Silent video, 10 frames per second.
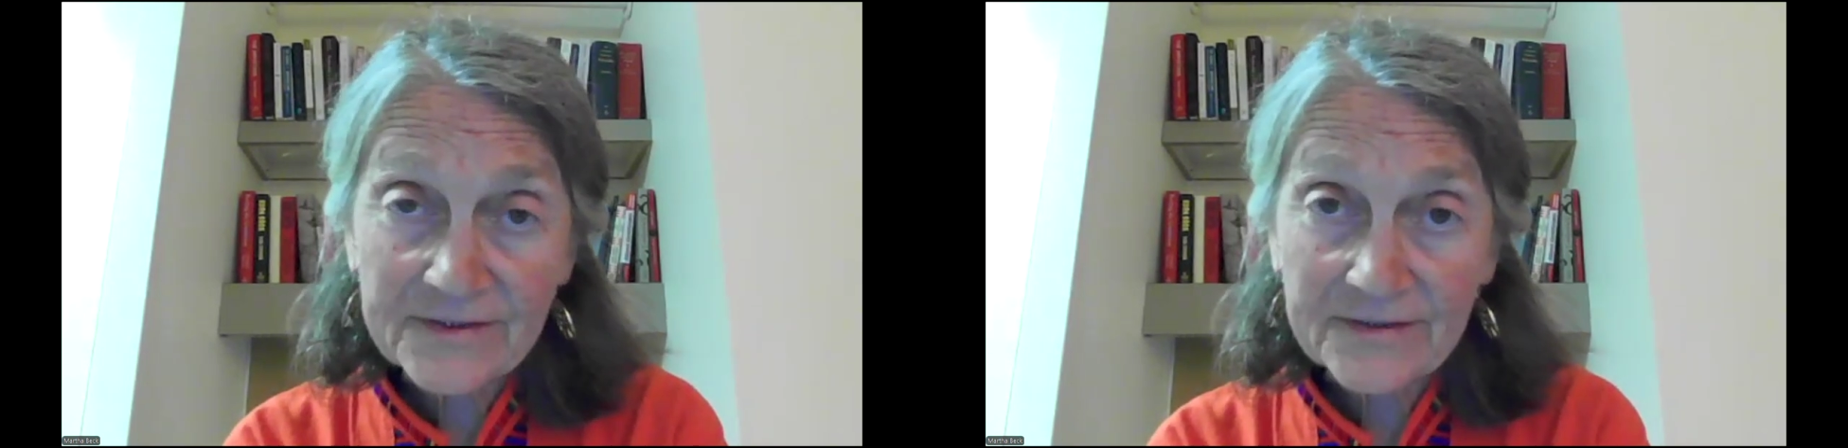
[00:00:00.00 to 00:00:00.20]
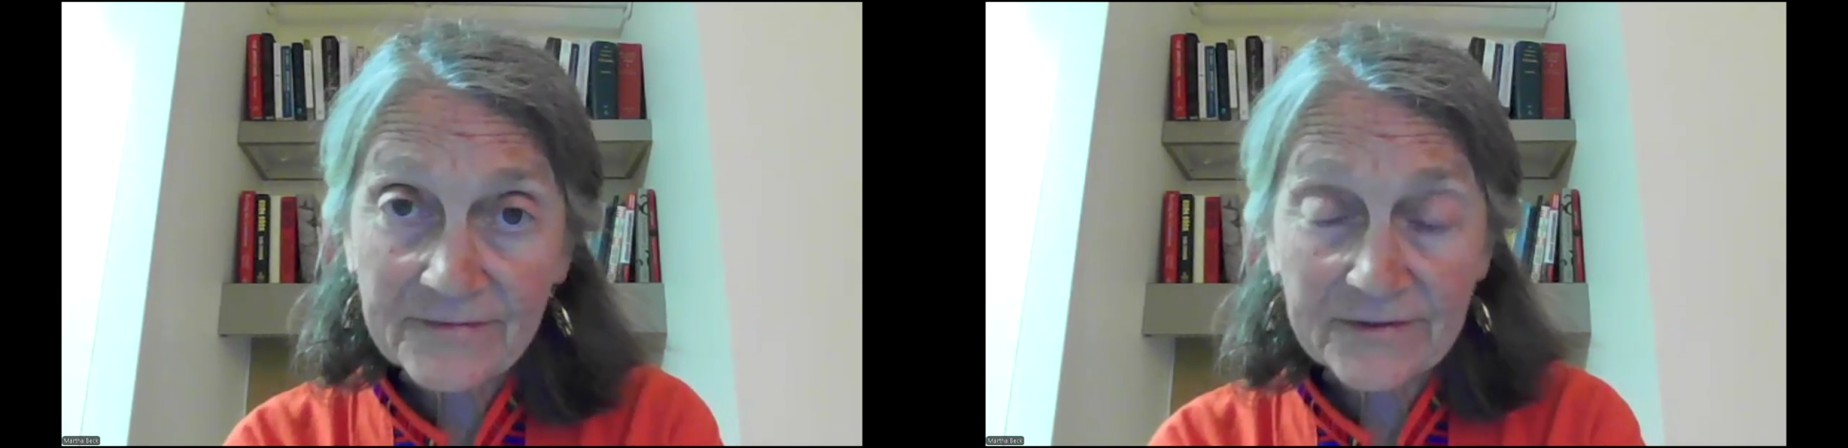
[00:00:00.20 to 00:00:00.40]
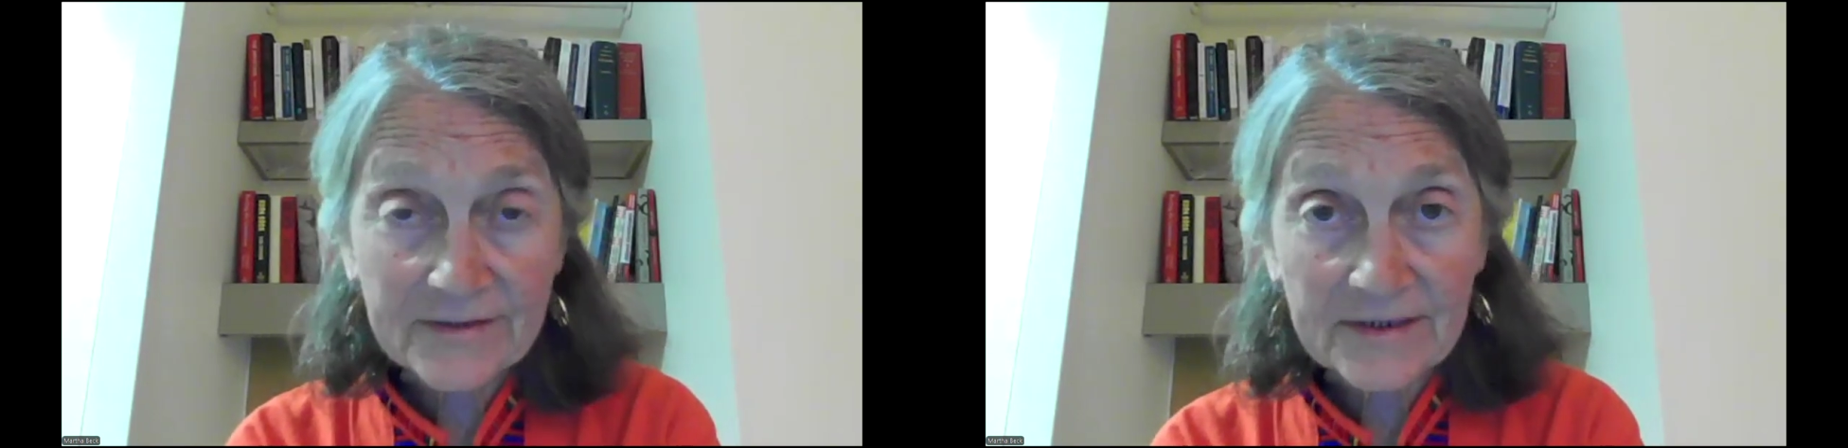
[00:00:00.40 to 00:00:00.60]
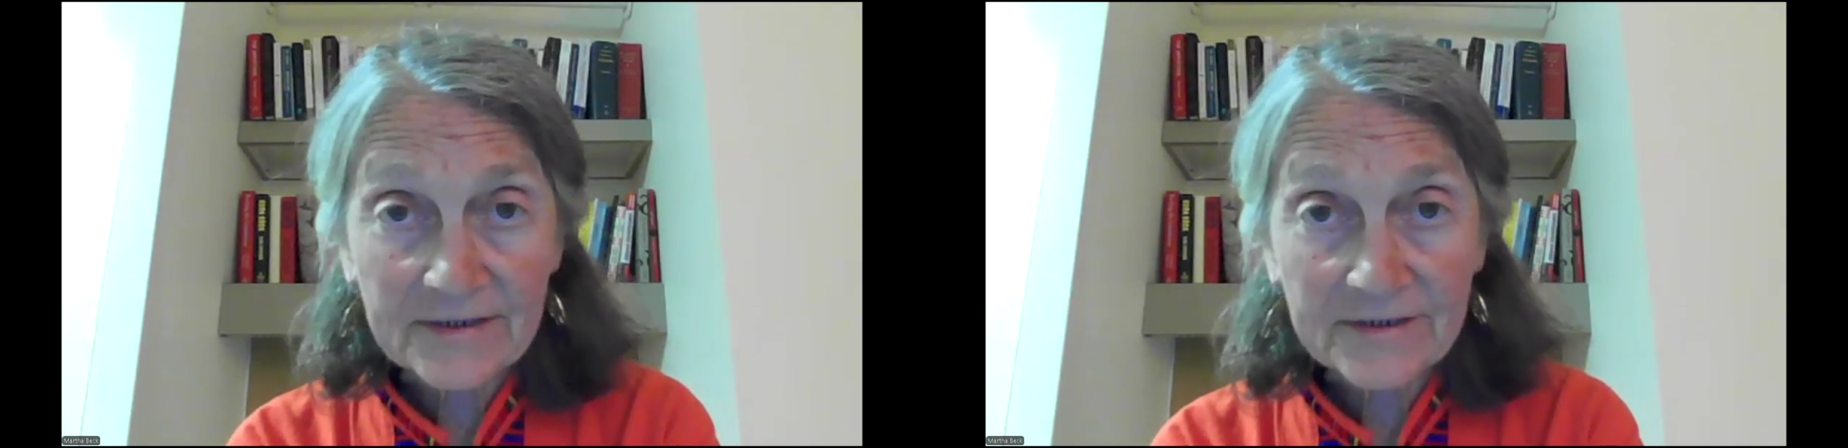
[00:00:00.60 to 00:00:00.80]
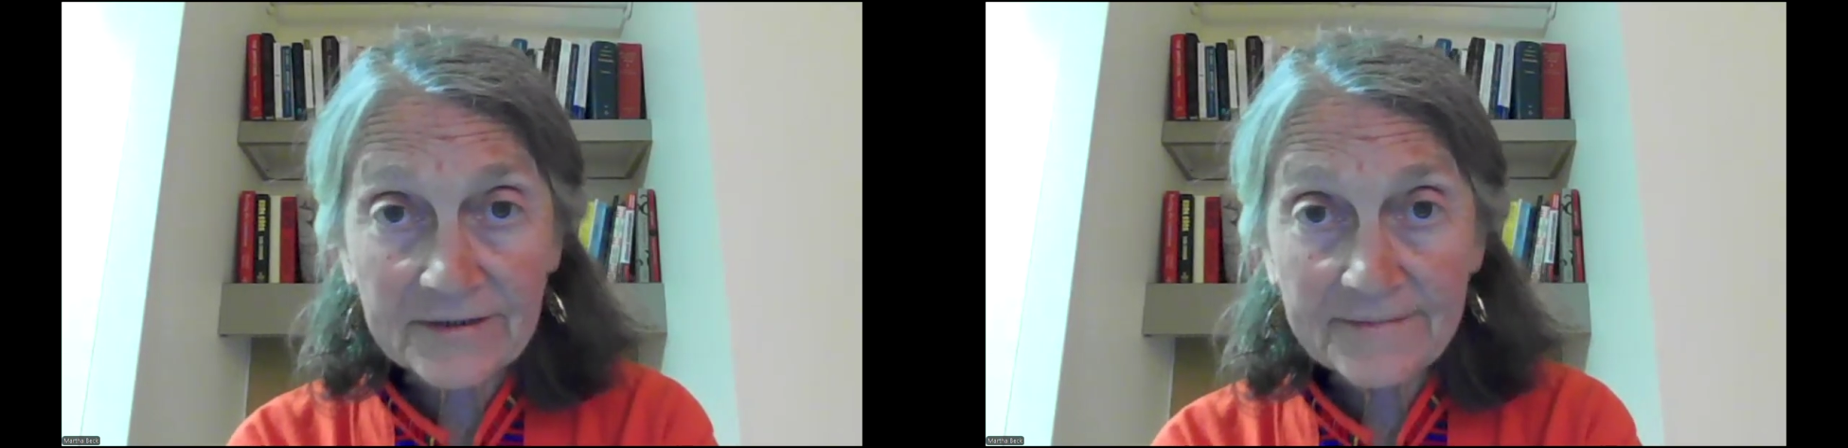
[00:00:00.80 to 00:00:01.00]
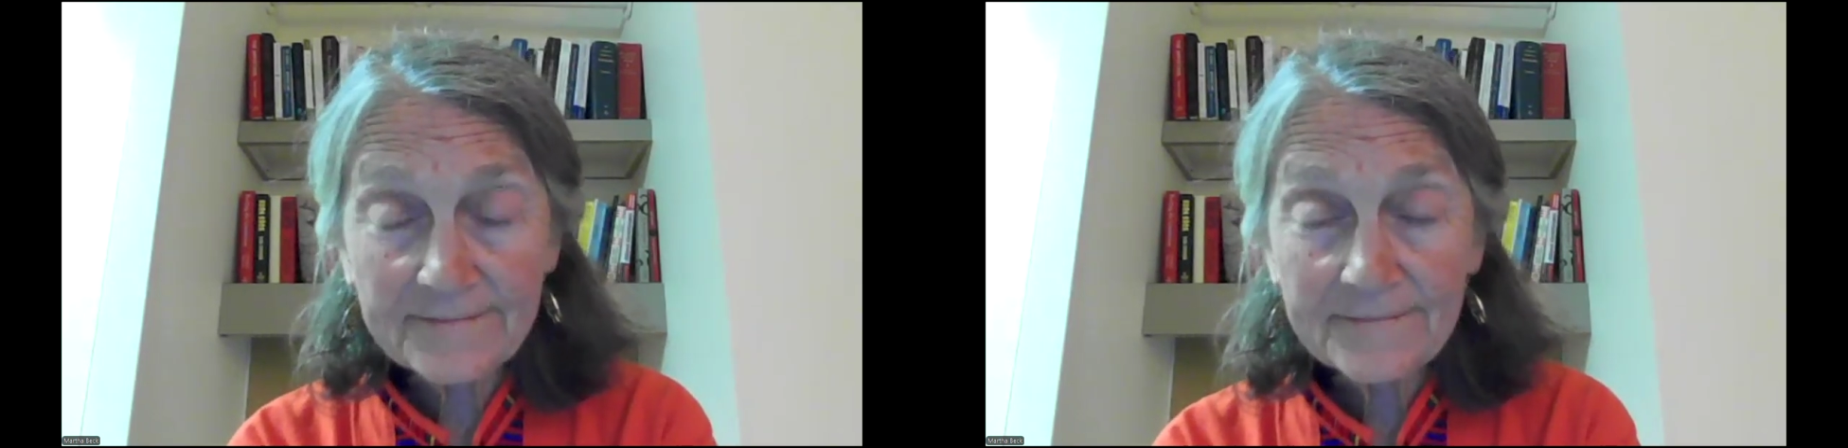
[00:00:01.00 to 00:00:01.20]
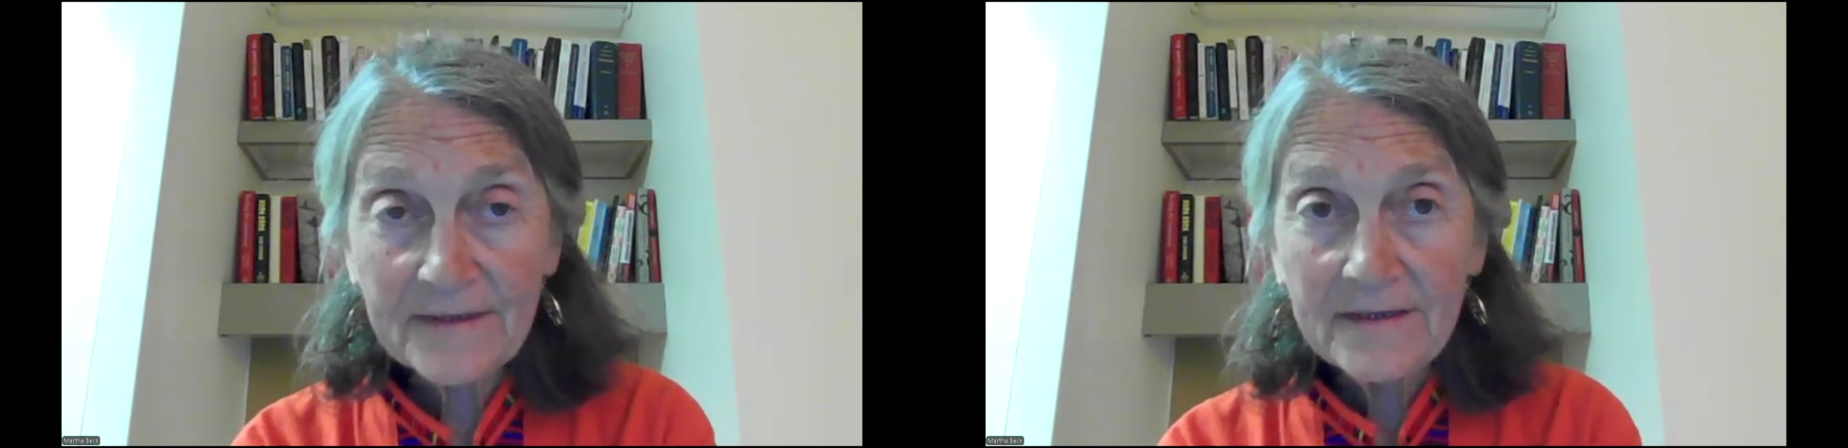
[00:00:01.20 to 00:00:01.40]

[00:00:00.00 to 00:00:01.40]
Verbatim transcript: civilization.